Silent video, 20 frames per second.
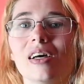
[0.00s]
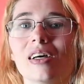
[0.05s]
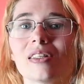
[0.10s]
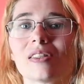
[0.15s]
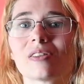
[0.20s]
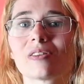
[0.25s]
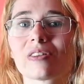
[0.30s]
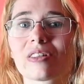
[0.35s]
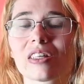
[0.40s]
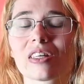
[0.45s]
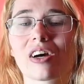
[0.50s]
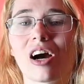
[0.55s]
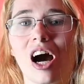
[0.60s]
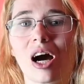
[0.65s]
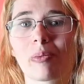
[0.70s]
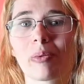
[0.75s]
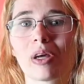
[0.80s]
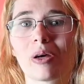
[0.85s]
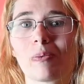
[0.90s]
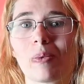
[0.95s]
It's literally
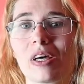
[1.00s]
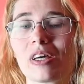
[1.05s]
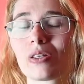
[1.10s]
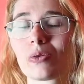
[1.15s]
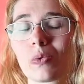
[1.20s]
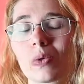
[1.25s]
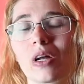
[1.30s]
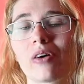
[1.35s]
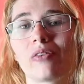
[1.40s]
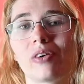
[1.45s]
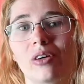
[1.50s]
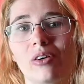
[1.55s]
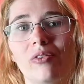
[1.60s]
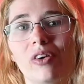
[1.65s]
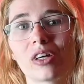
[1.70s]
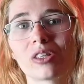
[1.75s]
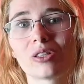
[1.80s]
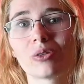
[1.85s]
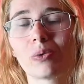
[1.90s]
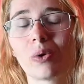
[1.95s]
copy and paste whatever
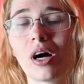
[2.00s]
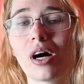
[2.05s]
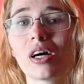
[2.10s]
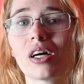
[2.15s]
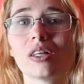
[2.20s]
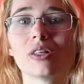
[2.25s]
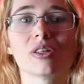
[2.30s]
effect you want,